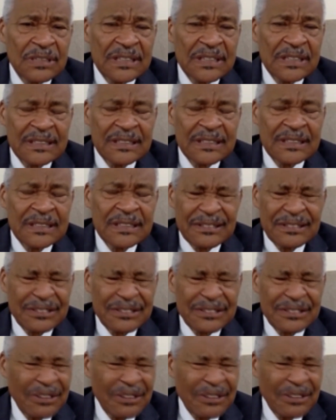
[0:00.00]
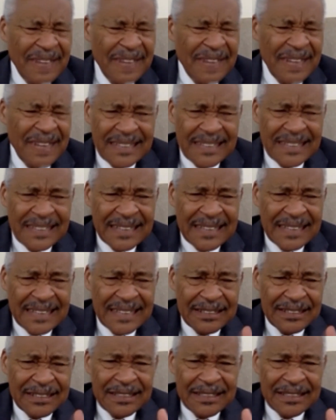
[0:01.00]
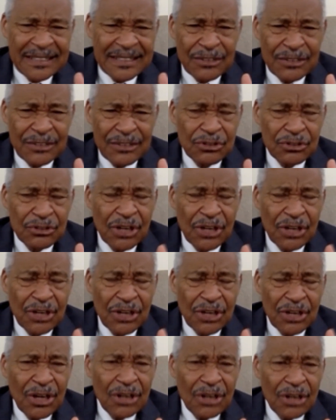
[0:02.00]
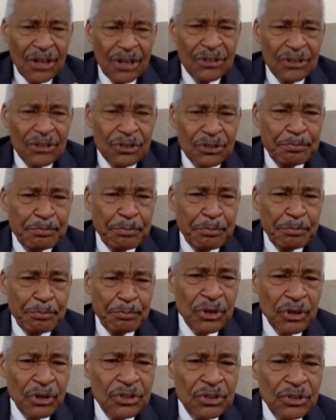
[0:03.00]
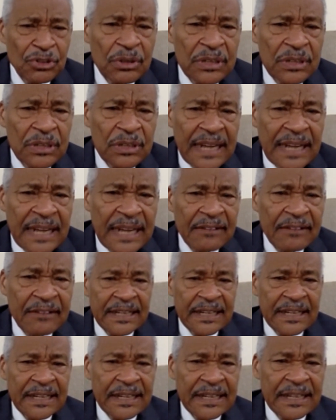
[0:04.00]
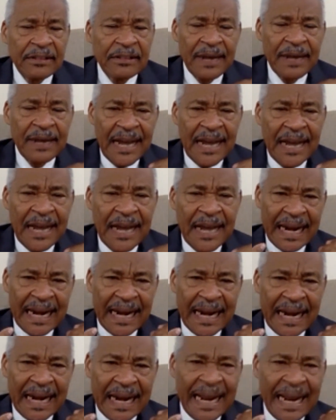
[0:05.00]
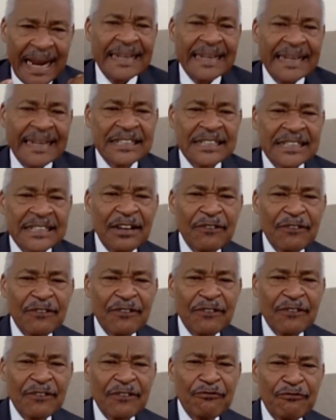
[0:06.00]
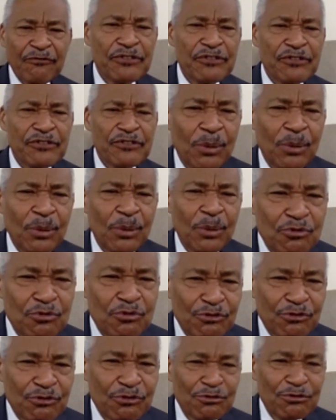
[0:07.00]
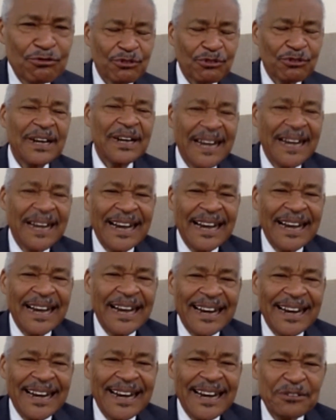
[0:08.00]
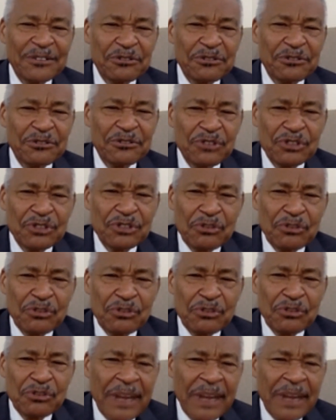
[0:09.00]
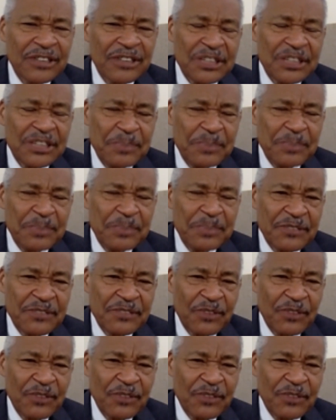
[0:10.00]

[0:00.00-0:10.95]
stuff that they just burdened down their lives and gave them a lightness and a freedom to move through. It's a tremendous experience for them.